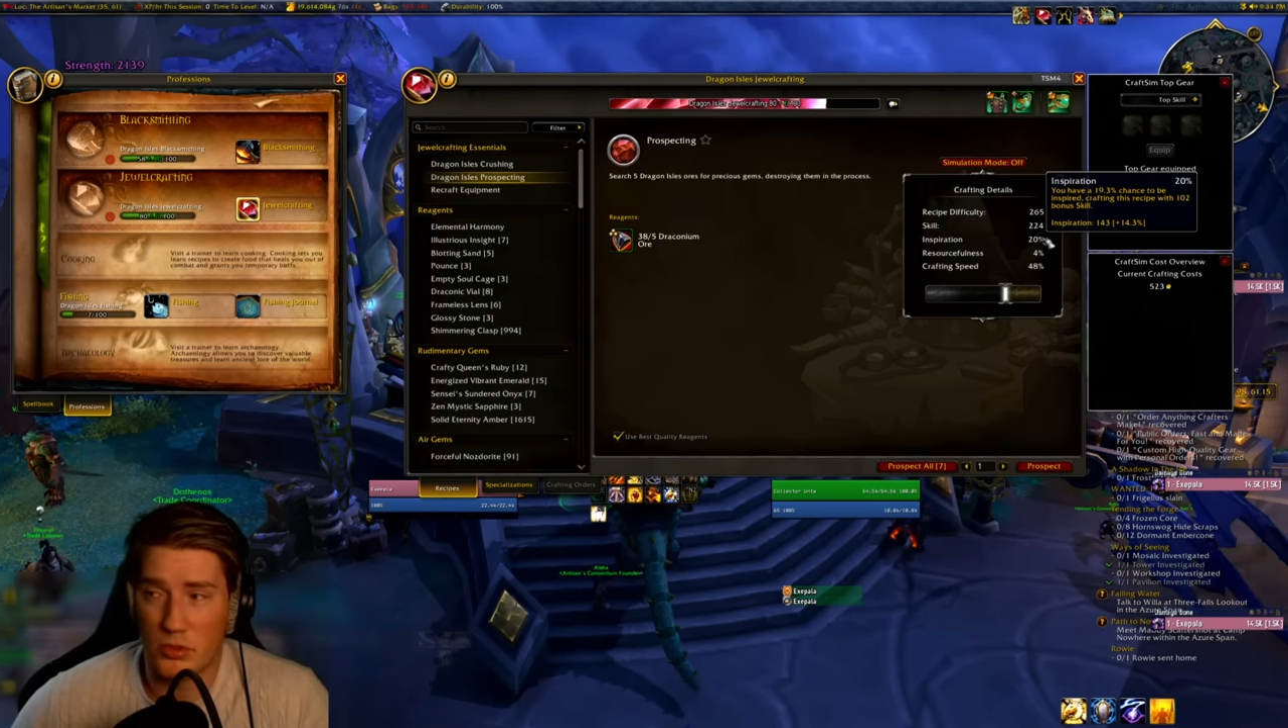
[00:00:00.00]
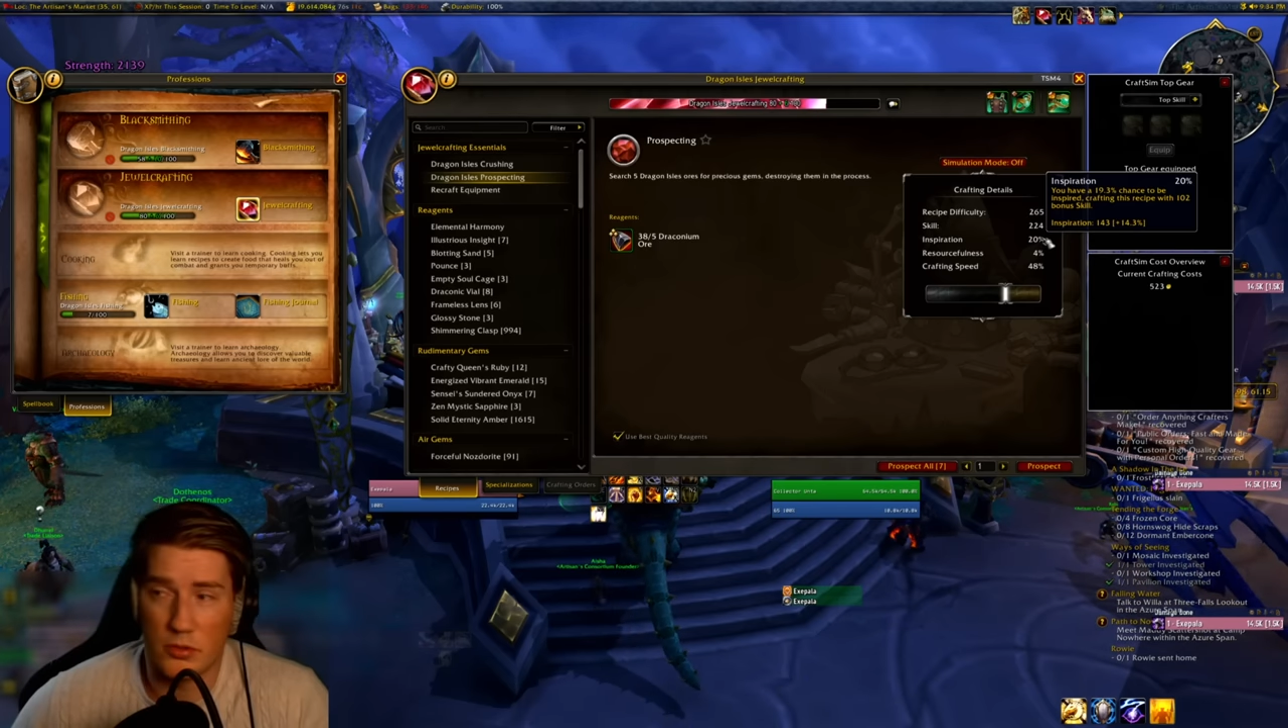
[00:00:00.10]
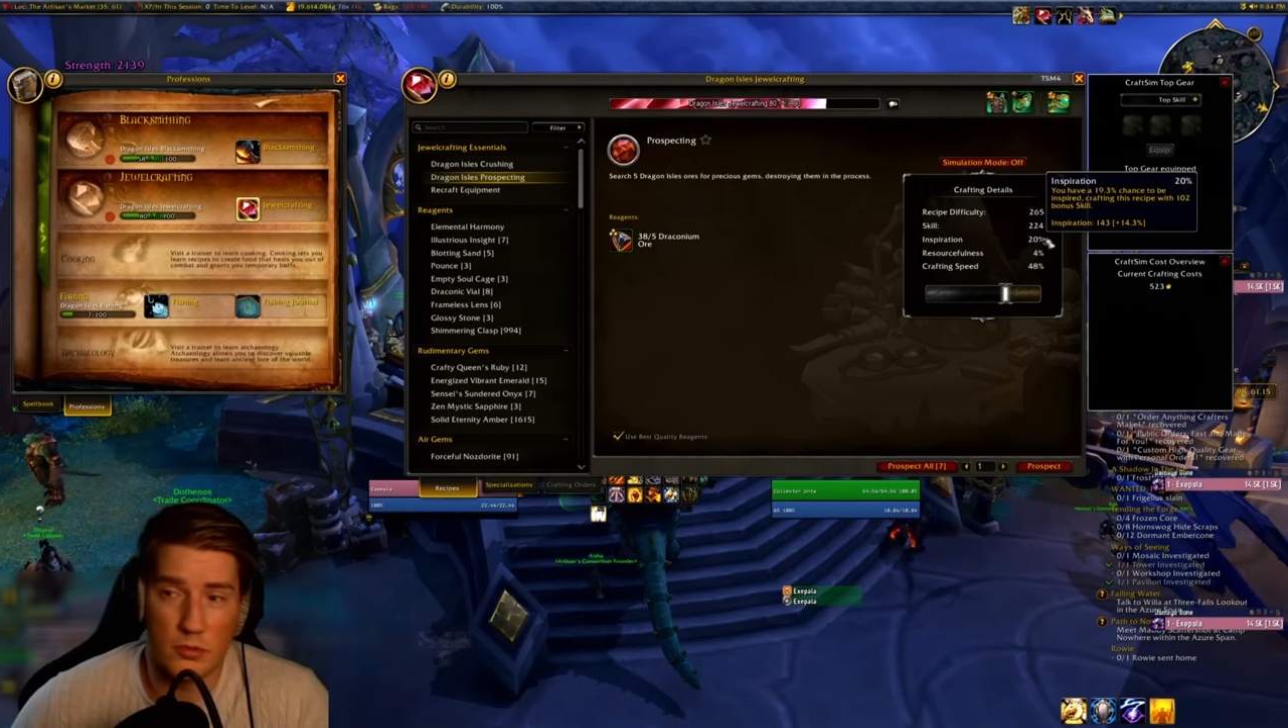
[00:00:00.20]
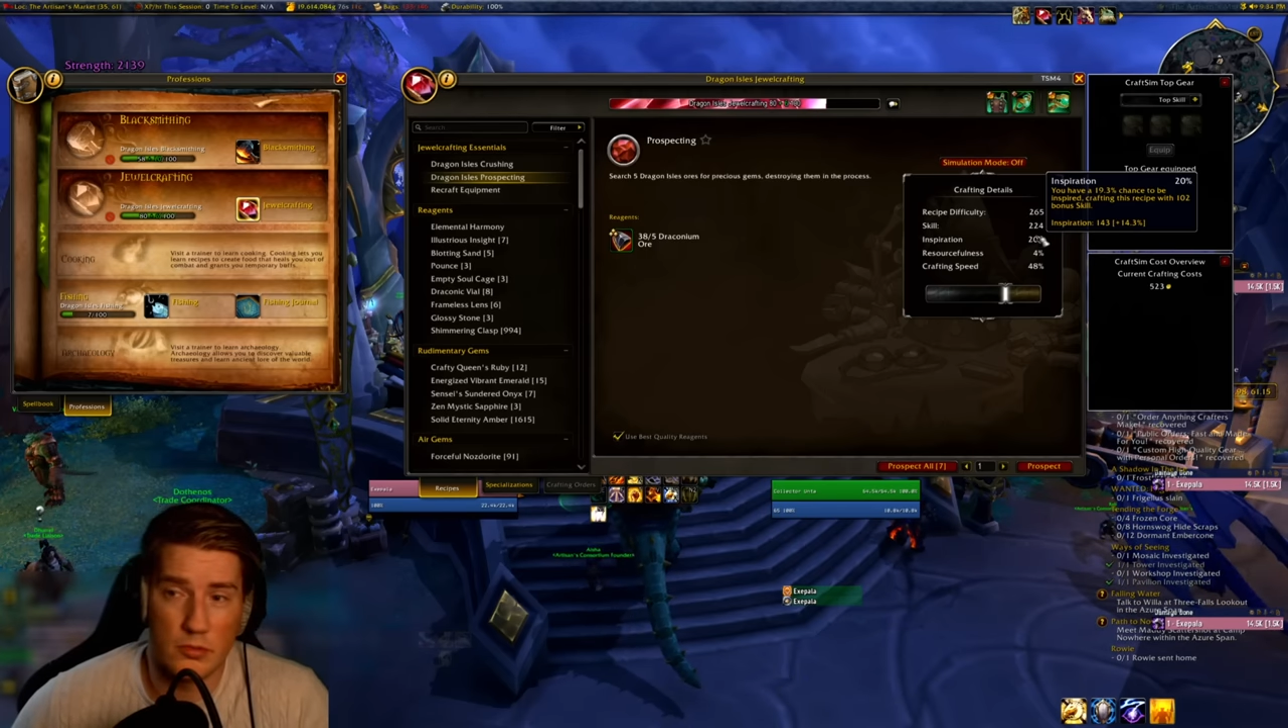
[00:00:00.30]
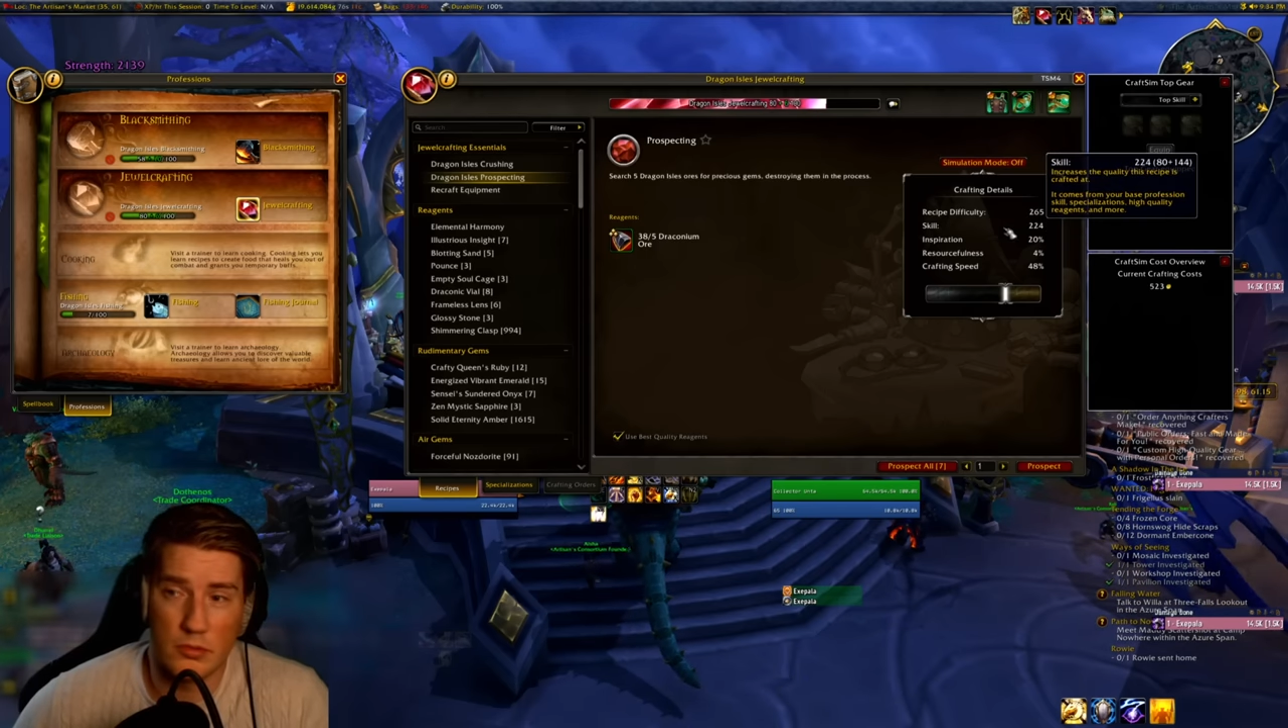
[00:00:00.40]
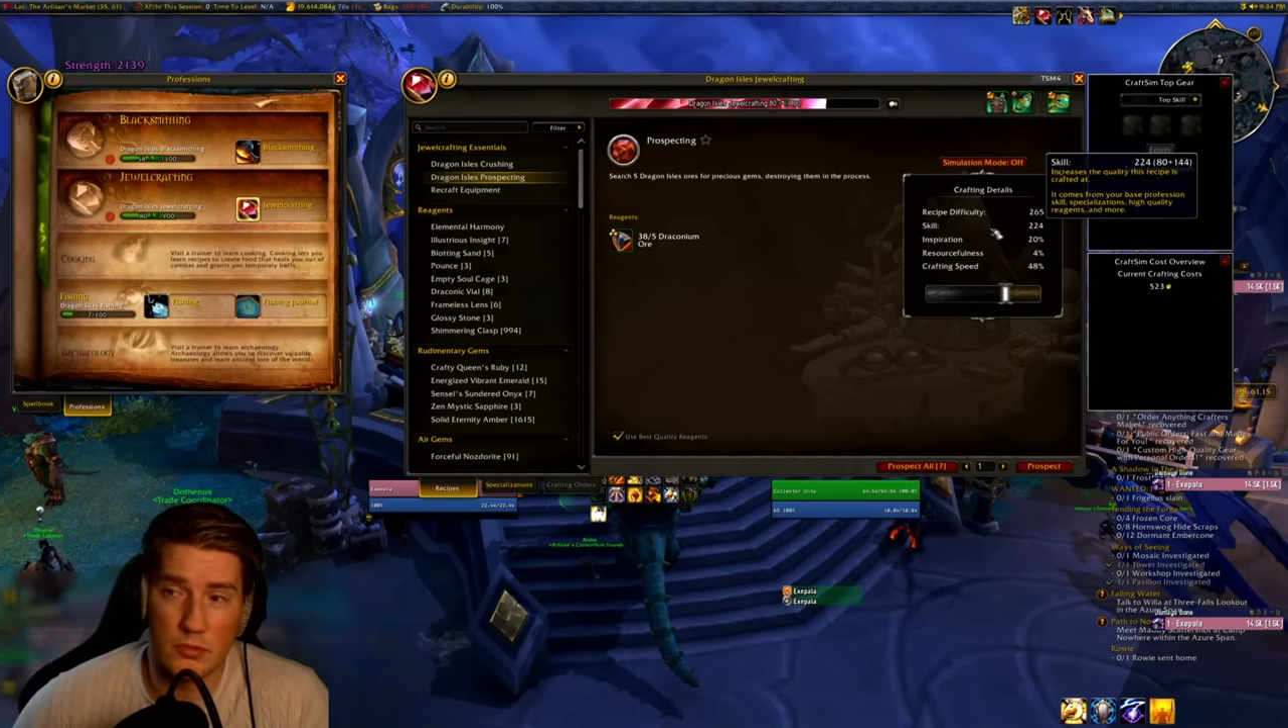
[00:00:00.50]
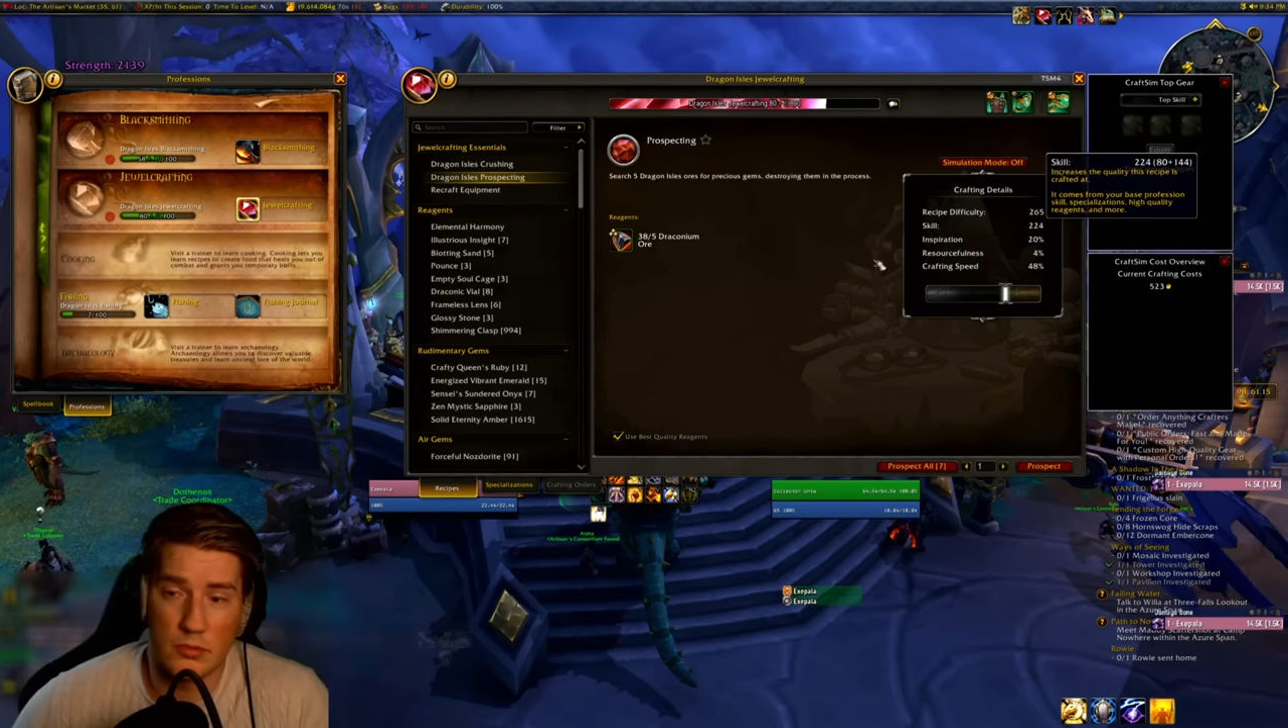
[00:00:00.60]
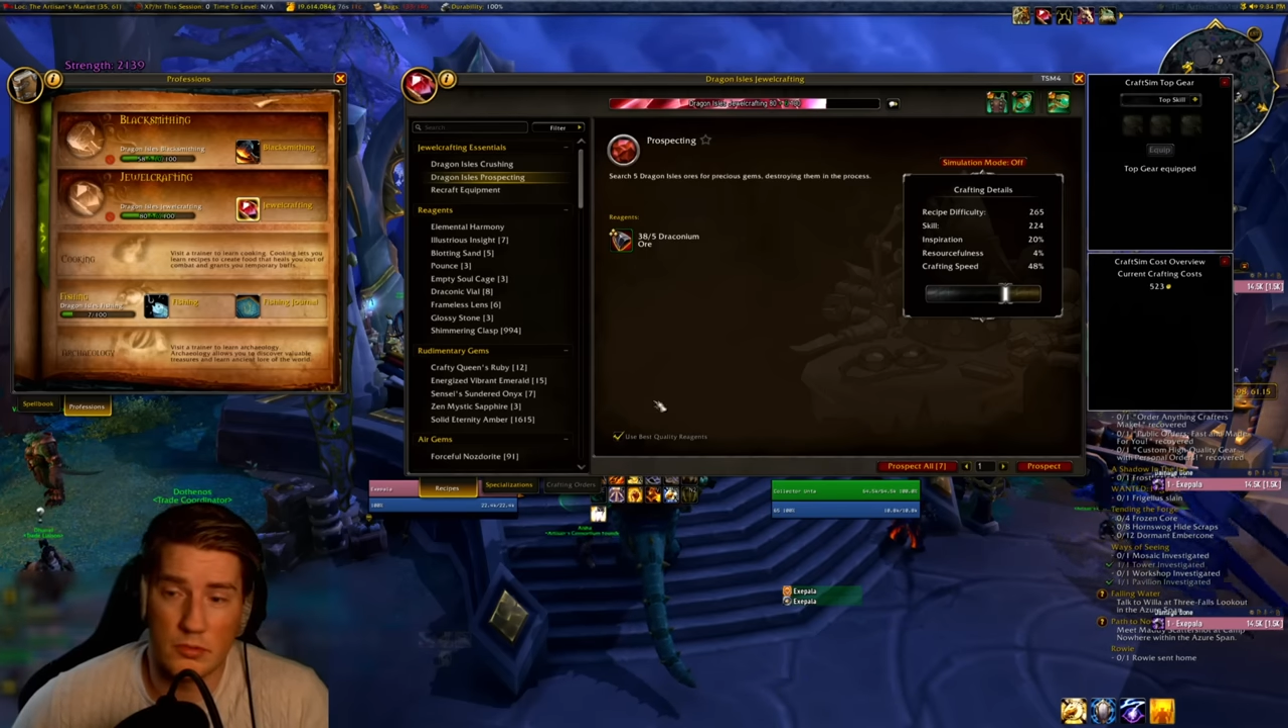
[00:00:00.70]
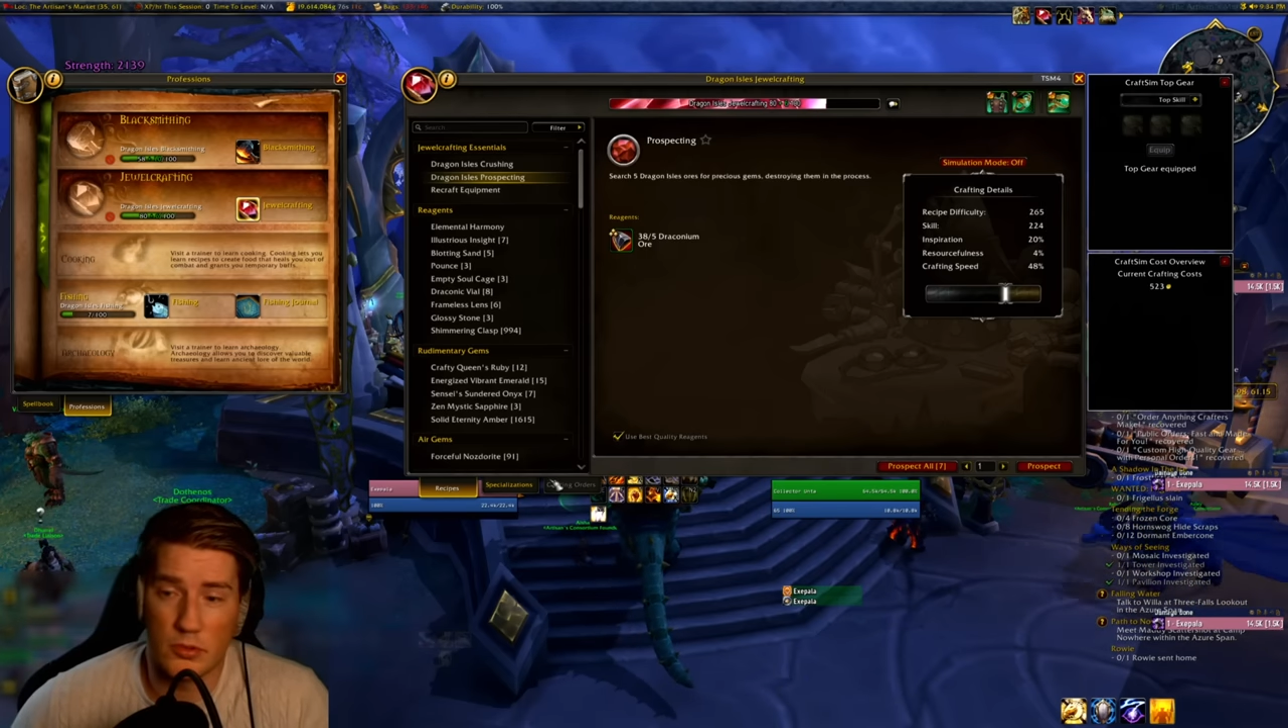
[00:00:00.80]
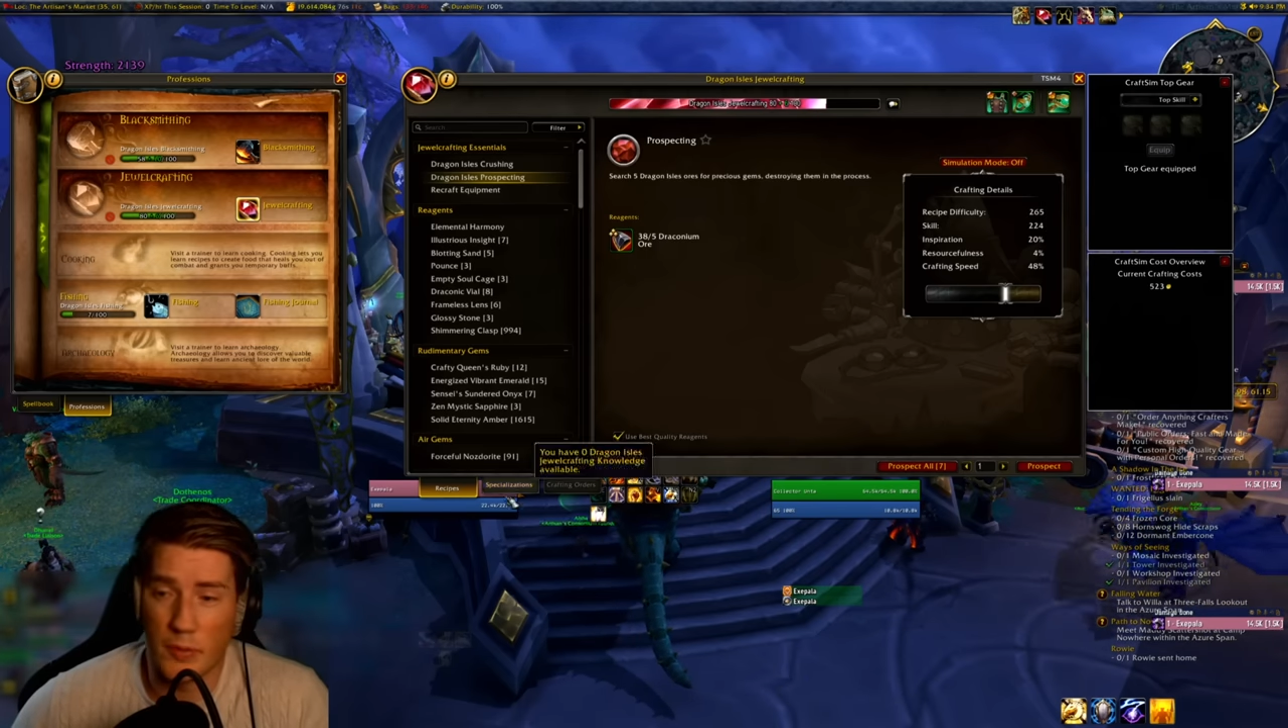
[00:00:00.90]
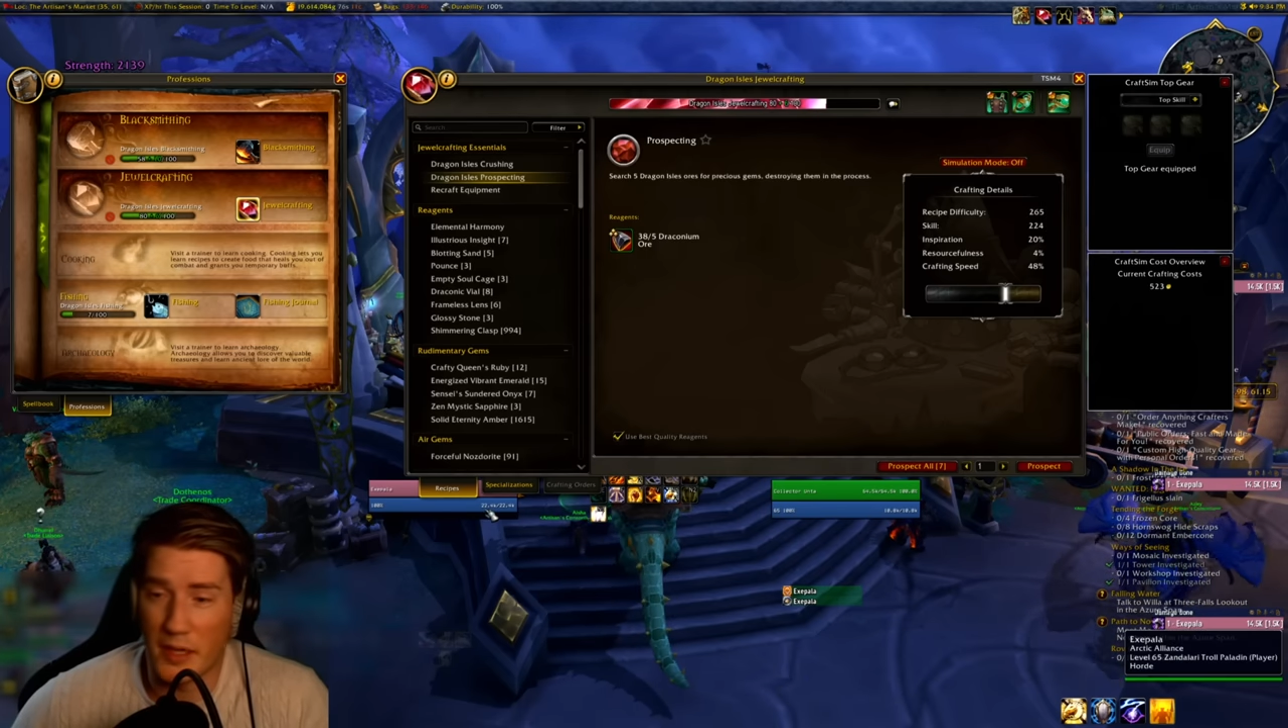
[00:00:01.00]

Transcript: to to